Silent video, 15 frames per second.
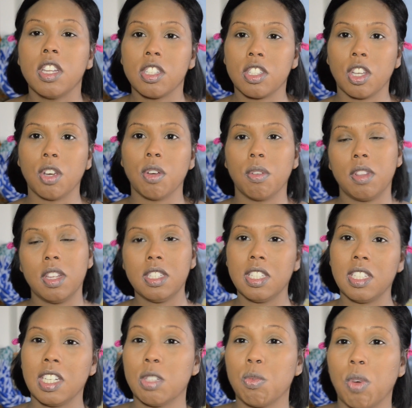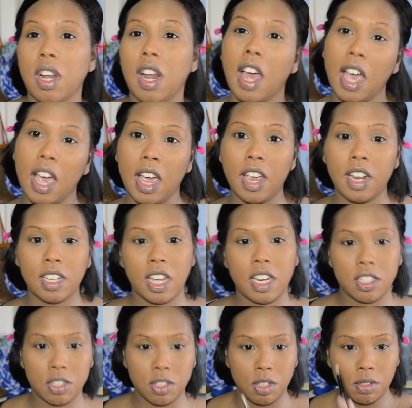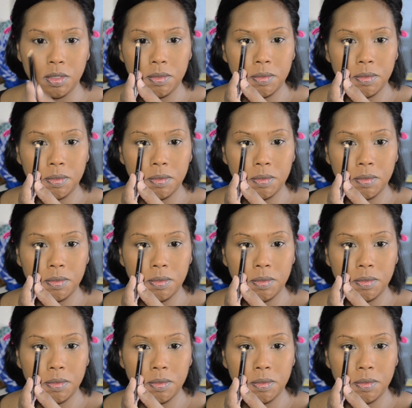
So this is just what I like to do.